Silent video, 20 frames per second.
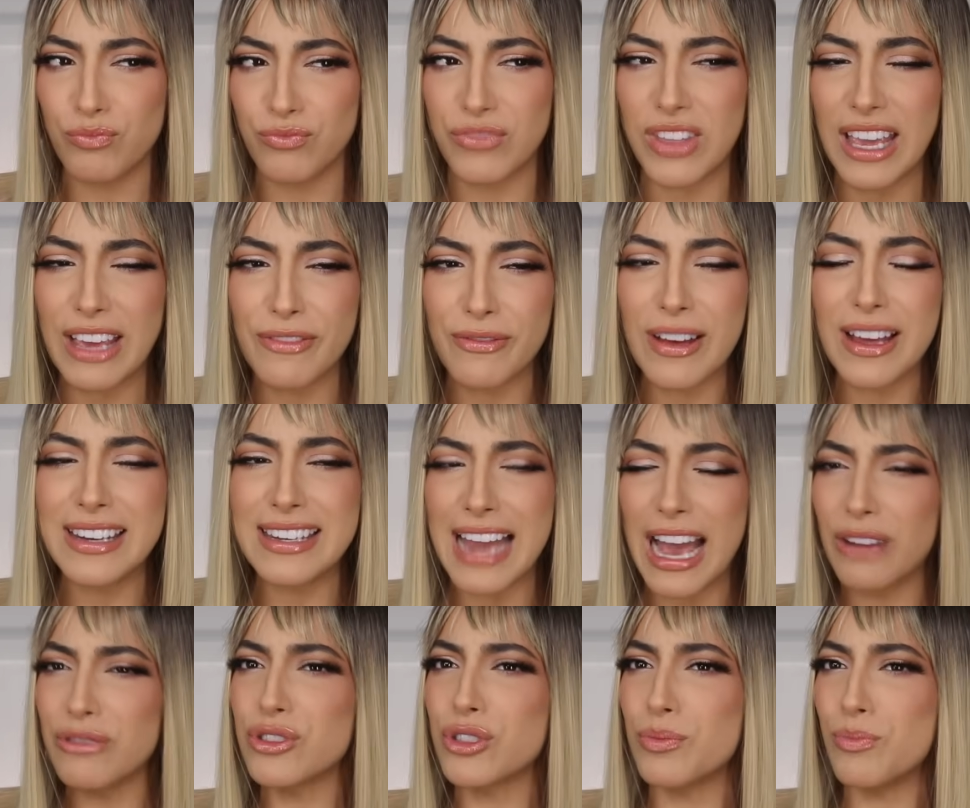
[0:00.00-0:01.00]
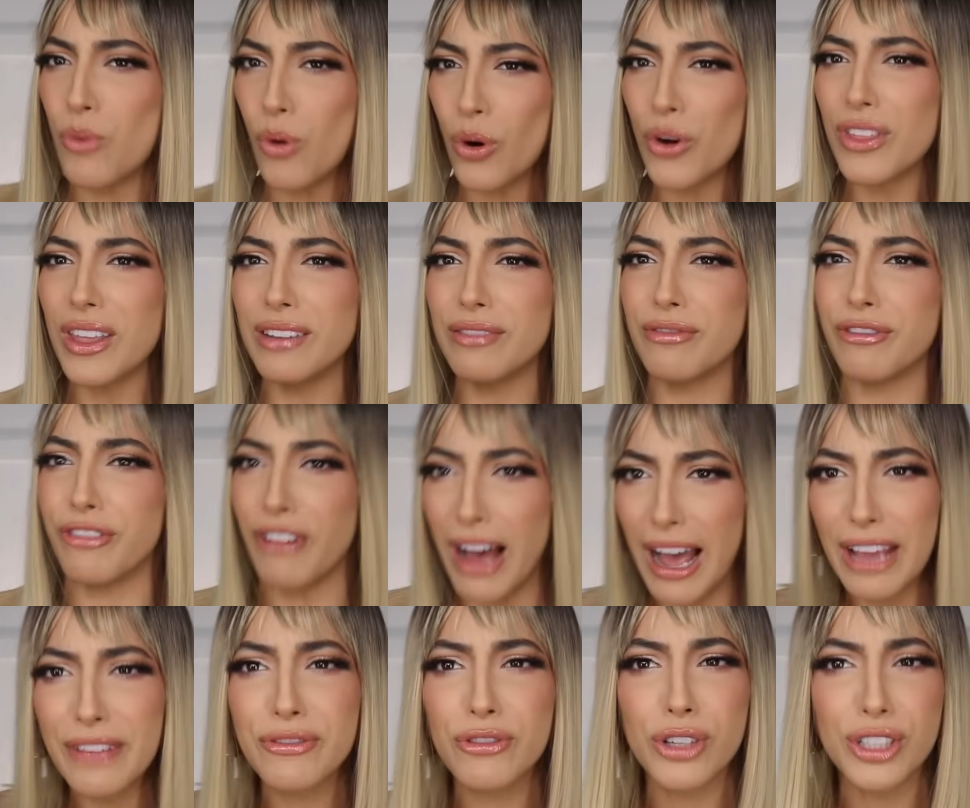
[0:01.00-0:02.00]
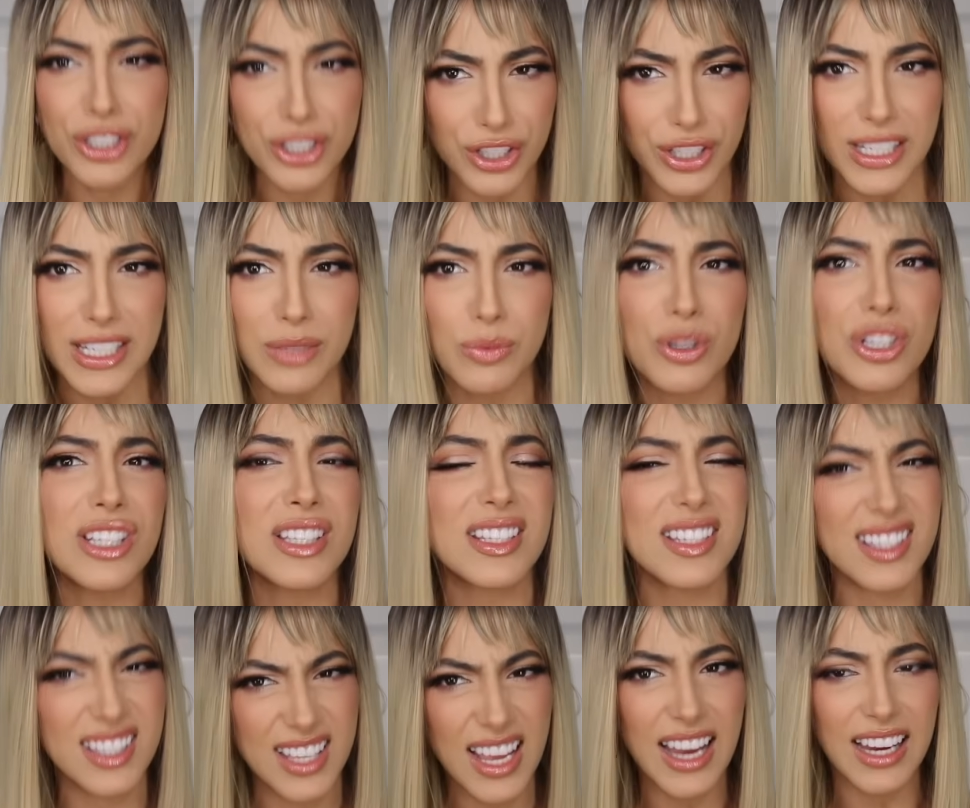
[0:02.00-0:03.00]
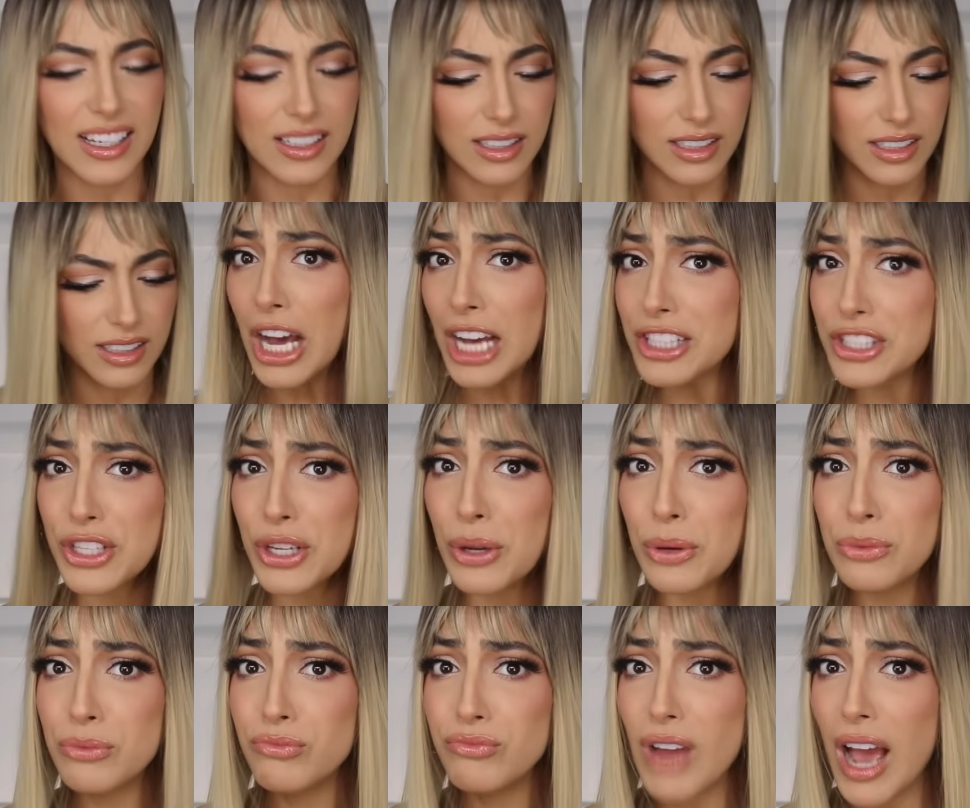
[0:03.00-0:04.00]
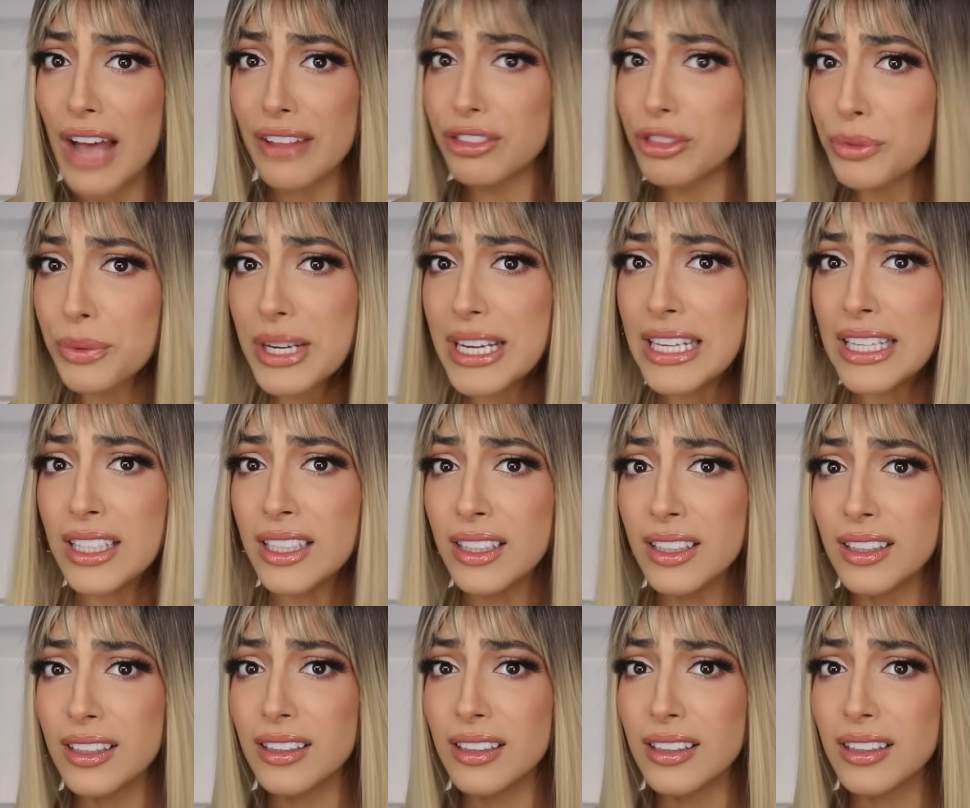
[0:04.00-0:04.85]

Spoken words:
They have announced more than 5 countries, which is insane. Not 2, not 3,